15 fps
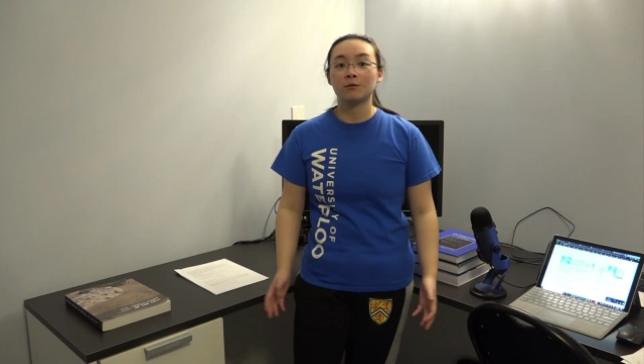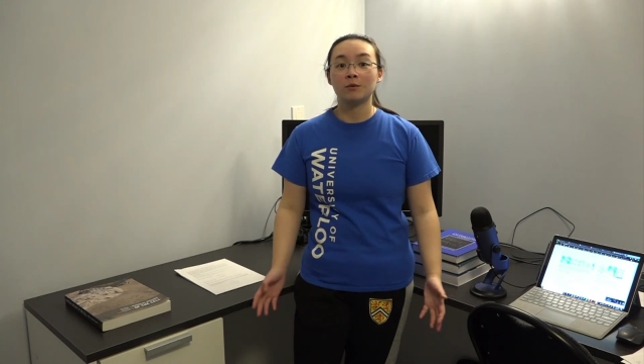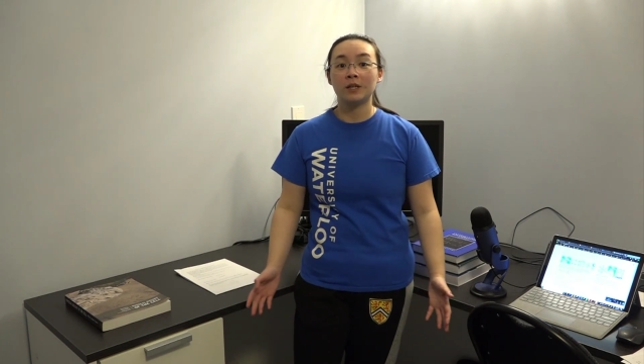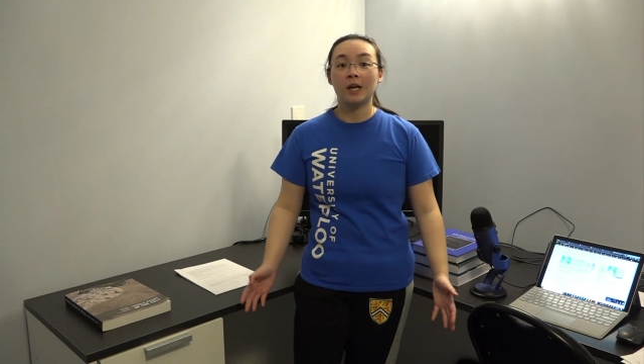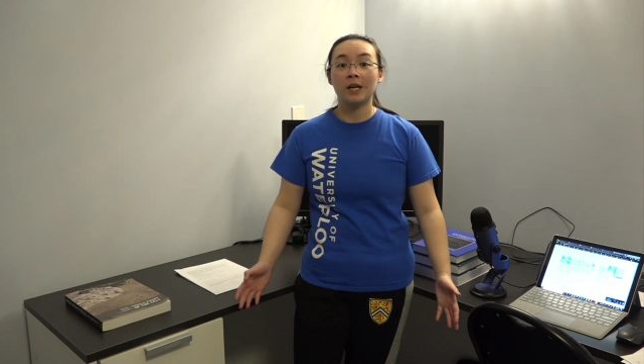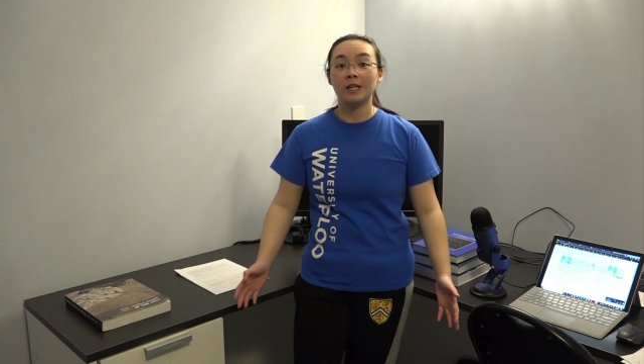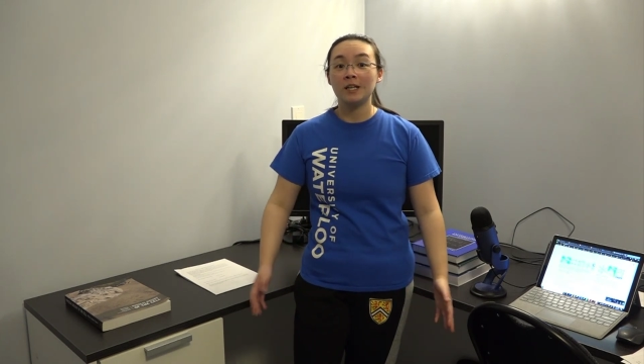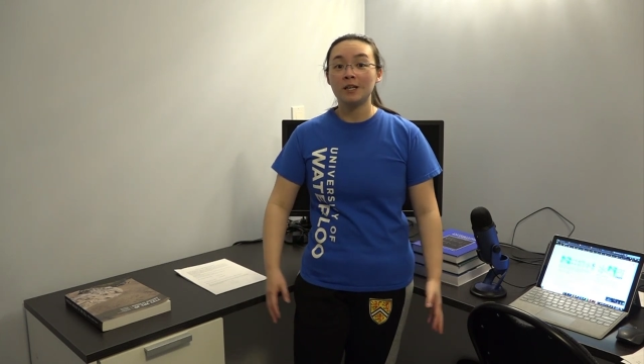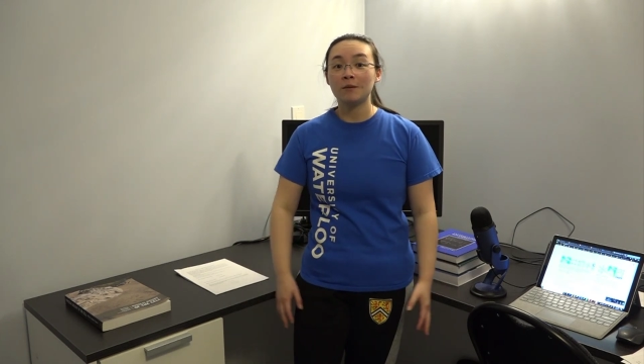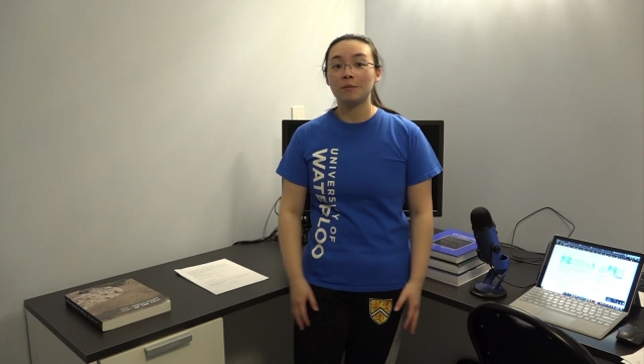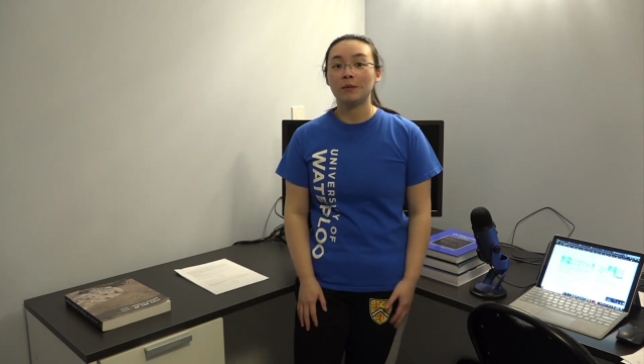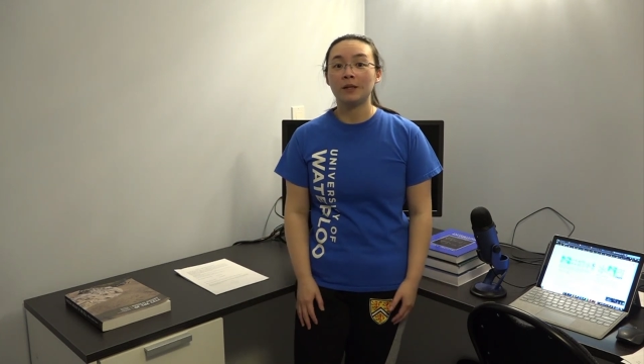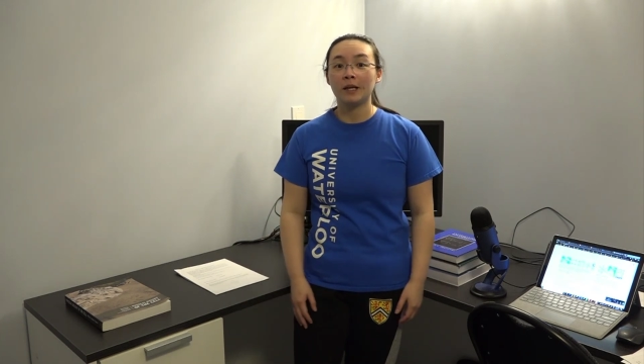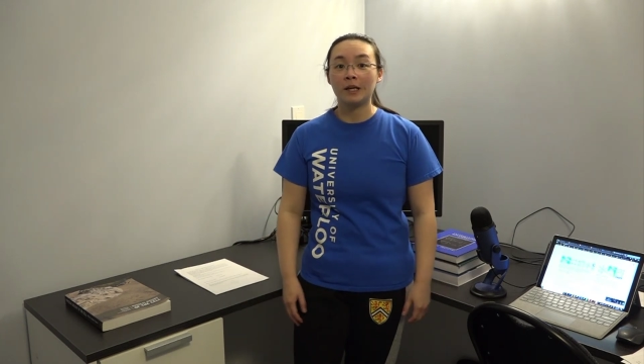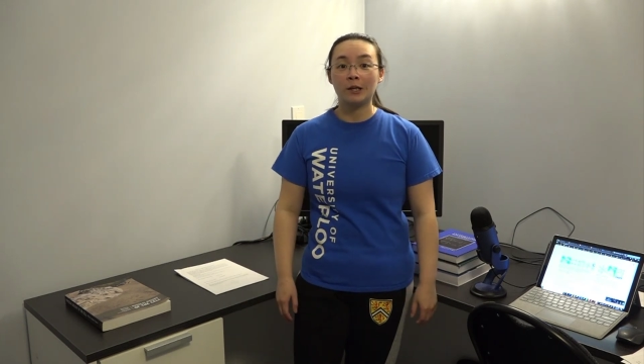380
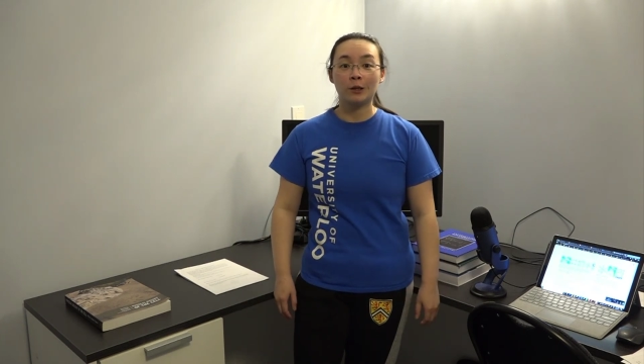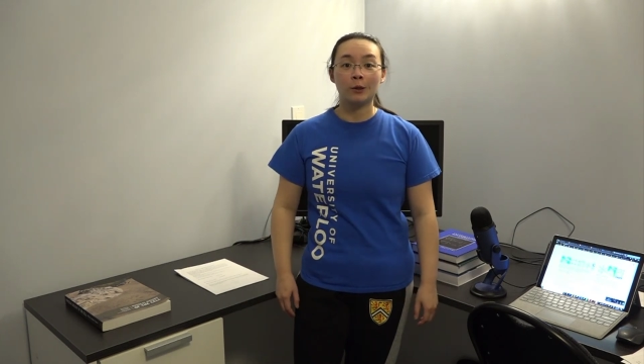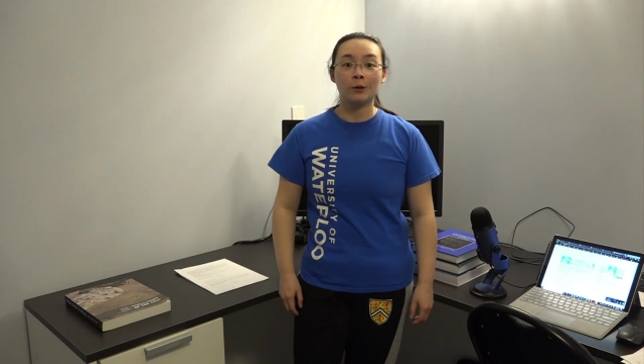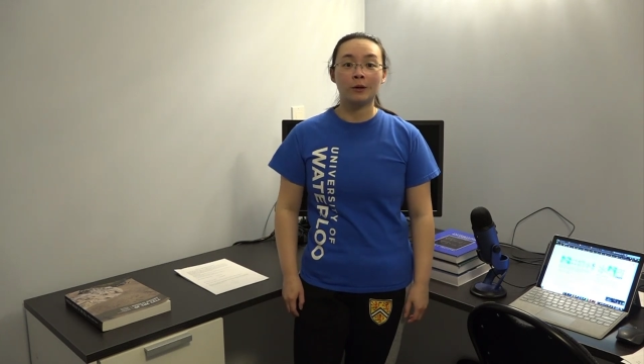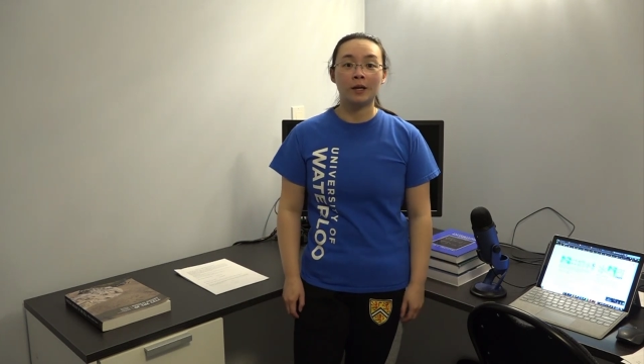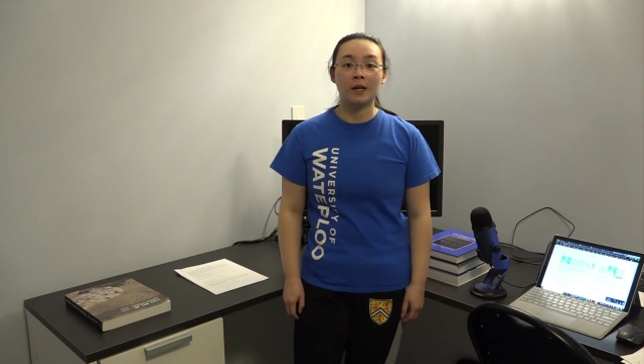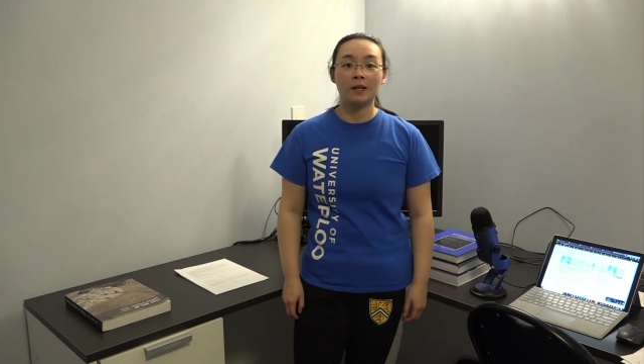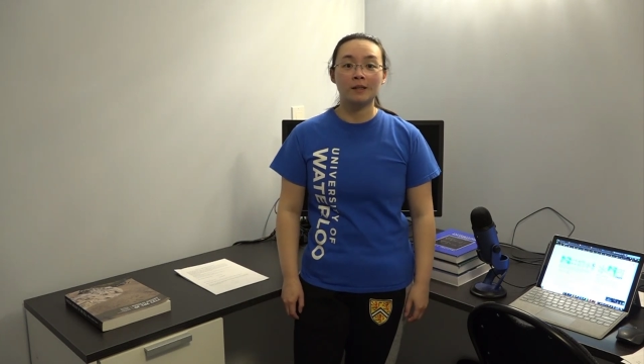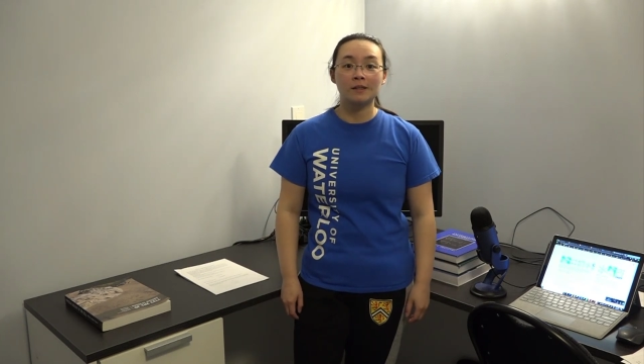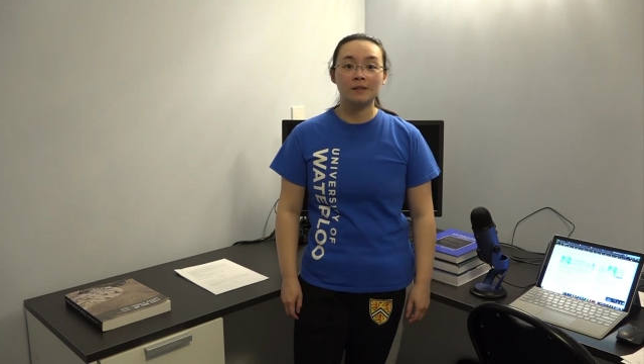Molecular and